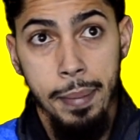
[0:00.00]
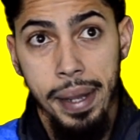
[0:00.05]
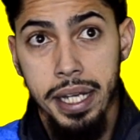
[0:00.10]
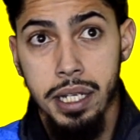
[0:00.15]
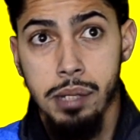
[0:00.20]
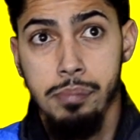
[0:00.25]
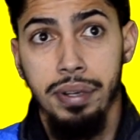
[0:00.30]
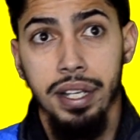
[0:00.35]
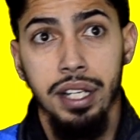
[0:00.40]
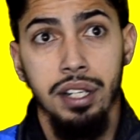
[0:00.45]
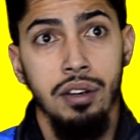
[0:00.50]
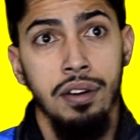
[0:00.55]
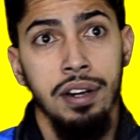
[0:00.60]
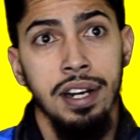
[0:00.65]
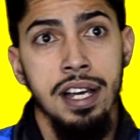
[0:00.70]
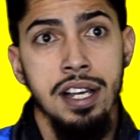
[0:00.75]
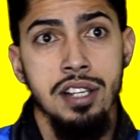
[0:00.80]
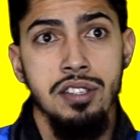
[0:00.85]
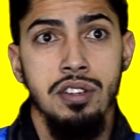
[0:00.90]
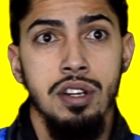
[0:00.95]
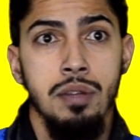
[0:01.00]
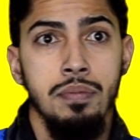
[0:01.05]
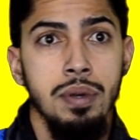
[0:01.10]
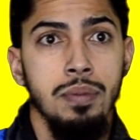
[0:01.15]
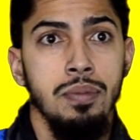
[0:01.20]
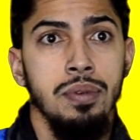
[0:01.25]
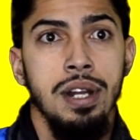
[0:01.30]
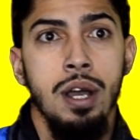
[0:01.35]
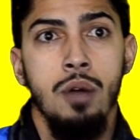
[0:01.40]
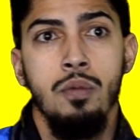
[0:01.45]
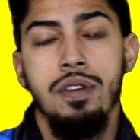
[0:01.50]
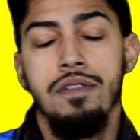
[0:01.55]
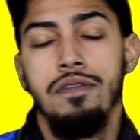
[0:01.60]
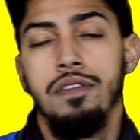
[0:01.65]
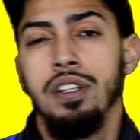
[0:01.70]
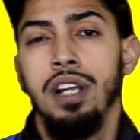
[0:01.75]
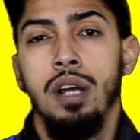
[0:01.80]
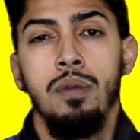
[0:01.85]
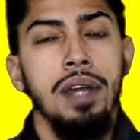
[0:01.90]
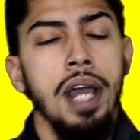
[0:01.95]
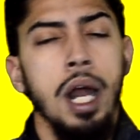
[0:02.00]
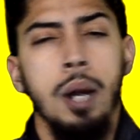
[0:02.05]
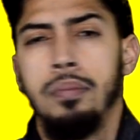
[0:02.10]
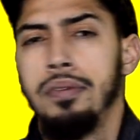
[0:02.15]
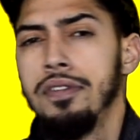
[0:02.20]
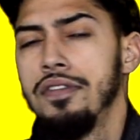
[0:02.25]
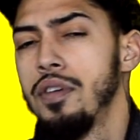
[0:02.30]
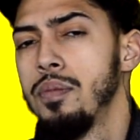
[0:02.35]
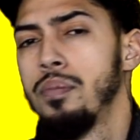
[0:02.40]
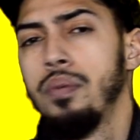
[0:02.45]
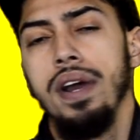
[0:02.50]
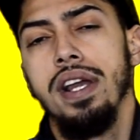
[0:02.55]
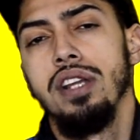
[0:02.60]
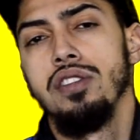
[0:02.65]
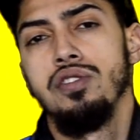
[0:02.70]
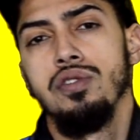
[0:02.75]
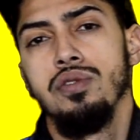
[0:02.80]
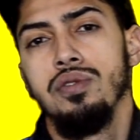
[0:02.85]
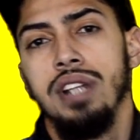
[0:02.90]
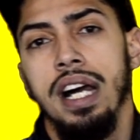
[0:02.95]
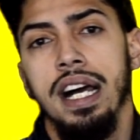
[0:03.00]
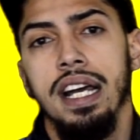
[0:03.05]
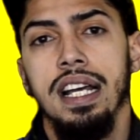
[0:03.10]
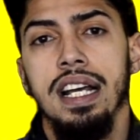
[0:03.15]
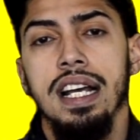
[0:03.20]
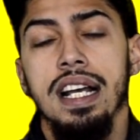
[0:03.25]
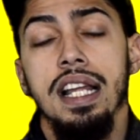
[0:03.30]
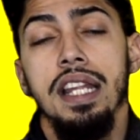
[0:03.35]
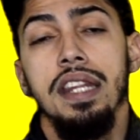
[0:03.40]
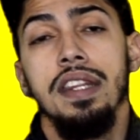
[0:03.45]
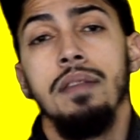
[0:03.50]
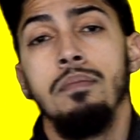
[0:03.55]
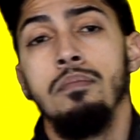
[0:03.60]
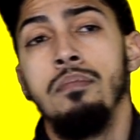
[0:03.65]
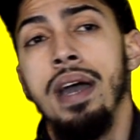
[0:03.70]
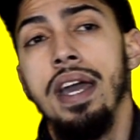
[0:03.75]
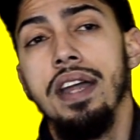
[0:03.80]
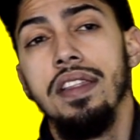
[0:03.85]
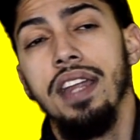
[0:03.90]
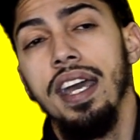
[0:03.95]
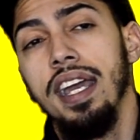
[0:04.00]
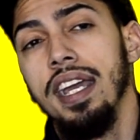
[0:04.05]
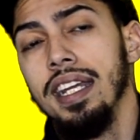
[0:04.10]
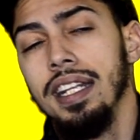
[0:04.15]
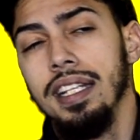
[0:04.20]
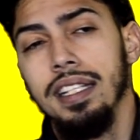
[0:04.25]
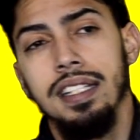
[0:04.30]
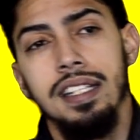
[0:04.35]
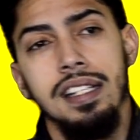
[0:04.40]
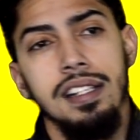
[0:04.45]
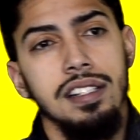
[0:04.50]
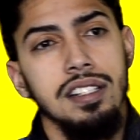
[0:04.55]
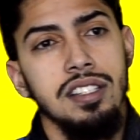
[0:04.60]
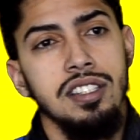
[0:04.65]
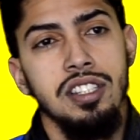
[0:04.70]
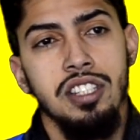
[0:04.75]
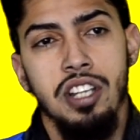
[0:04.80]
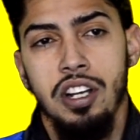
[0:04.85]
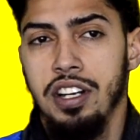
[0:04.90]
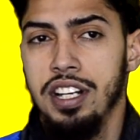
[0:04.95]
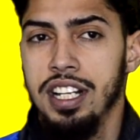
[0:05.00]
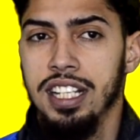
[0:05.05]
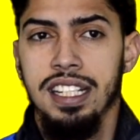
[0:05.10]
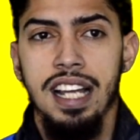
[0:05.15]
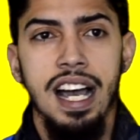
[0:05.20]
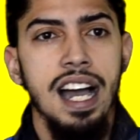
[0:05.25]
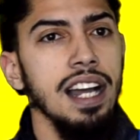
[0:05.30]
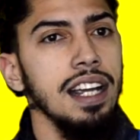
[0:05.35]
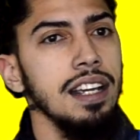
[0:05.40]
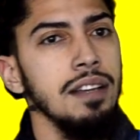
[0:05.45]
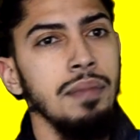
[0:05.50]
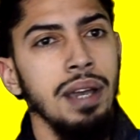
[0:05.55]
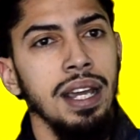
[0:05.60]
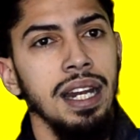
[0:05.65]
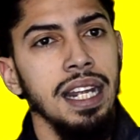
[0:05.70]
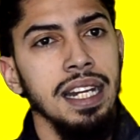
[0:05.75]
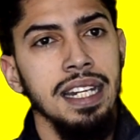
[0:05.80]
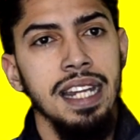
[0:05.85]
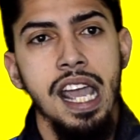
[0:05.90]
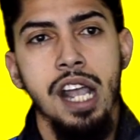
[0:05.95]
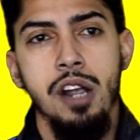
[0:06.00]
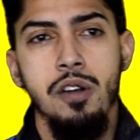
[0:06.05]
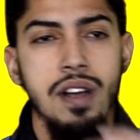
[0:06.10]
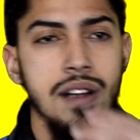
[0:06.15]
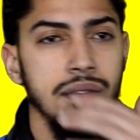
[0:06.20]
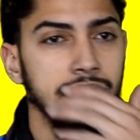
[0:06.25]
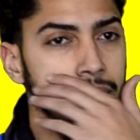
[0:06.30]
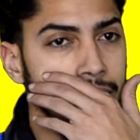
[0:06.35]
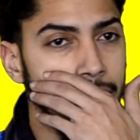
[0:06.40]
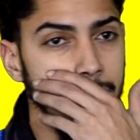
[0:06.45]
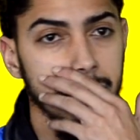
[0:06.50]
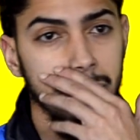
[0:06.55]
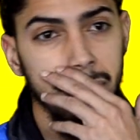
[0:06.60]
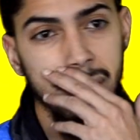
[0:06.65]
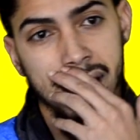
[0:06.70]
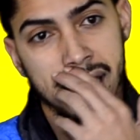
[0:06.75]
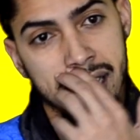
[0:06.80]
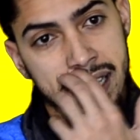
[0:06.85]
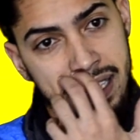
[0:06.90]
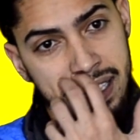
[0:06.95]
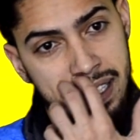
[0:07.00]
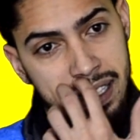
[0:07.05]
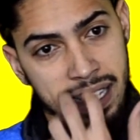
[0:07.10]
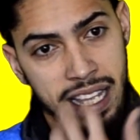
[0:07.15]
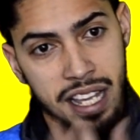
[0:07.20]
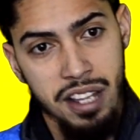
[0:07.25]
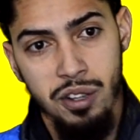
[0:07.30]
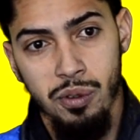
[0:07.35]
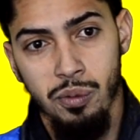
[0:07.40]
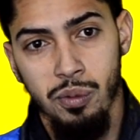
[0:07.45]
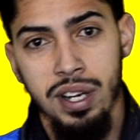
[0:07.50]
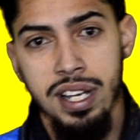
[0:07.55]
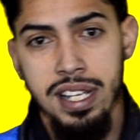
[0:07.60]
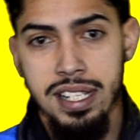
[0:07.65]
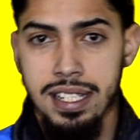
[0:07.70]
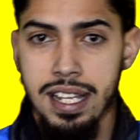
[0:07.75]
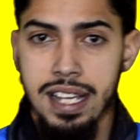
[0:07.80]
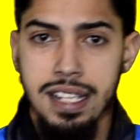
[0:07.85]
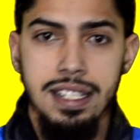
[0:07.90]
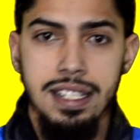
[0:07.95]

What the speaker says: may depend on us, or the people that we feel like we got to prove a point to. Like, may they turn the lock and may they dangle every key, because they're the ones